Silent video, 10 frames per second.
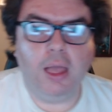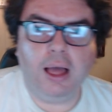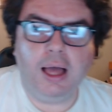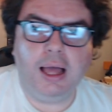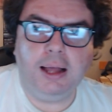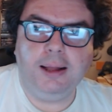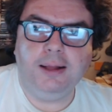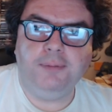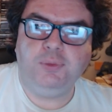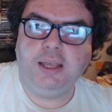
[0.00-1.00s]

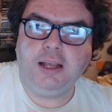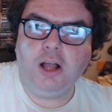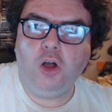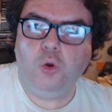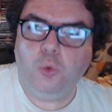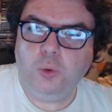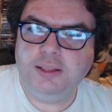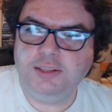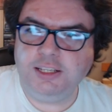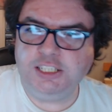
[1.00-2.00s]
um like oh
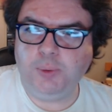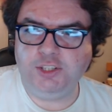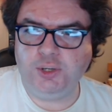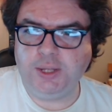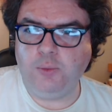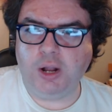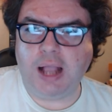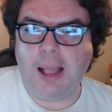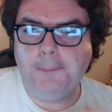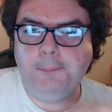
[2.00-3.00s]
this is why the token work
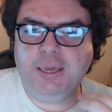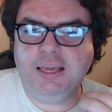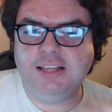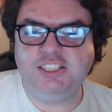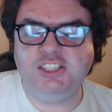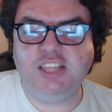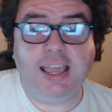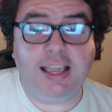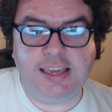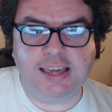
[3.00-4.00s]
because they
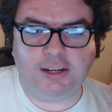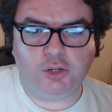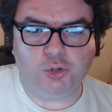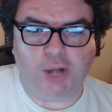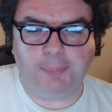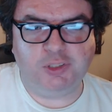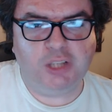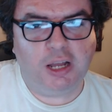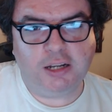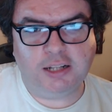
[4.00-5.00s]
get crap
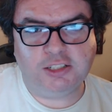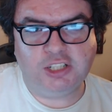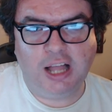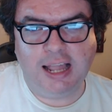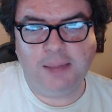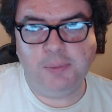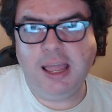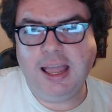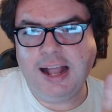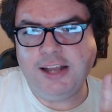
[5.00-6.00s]
done on time
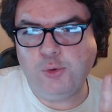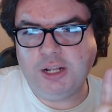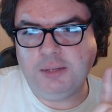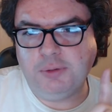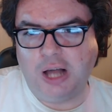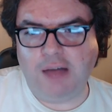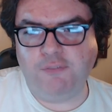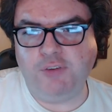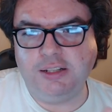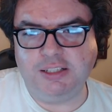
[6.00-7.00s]
and you can
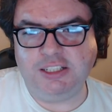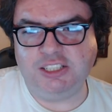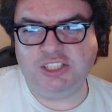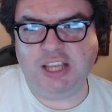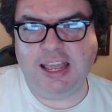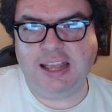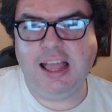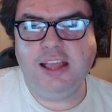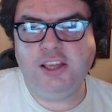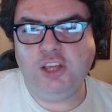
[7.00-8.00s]
confidently say
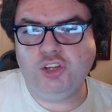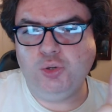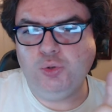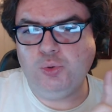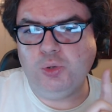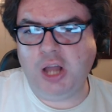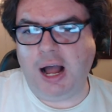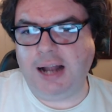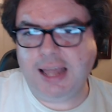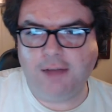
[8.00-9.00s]
that you do
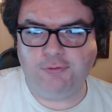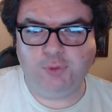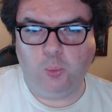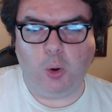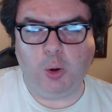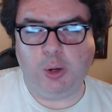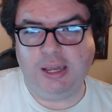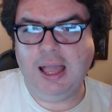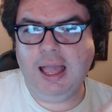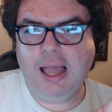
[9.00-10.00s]
not have to
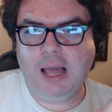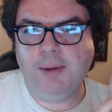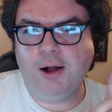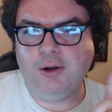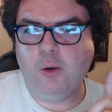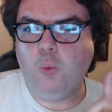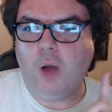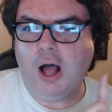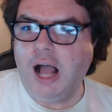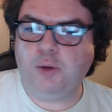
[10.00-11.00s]
worry about a
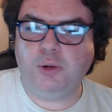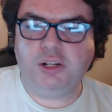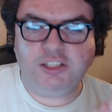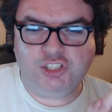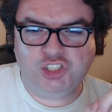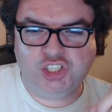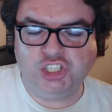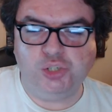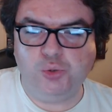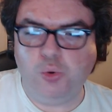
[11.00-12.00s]
awkwardly
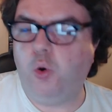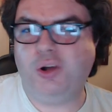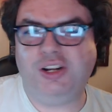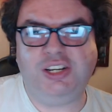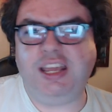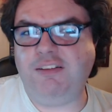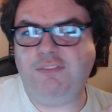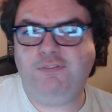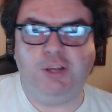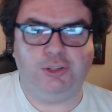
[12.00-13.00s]
shoehorned in
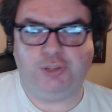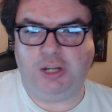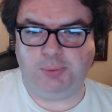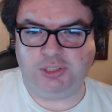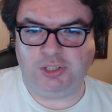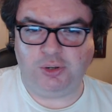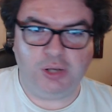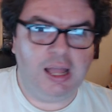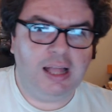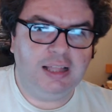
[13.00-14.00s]
filler episode
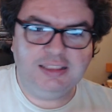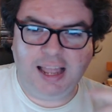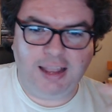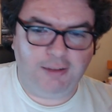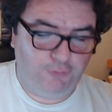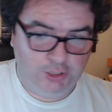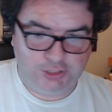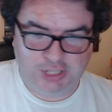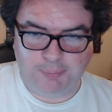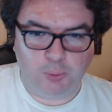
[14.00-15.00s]
like for
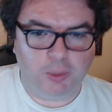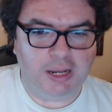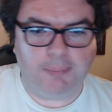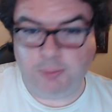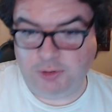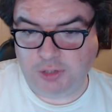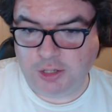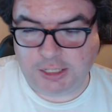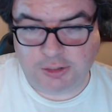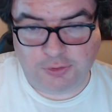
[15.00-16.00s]
example what happened with
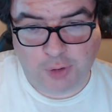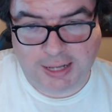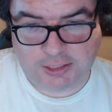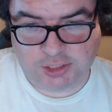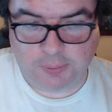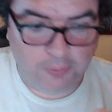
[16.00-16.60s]
darling and the Franxx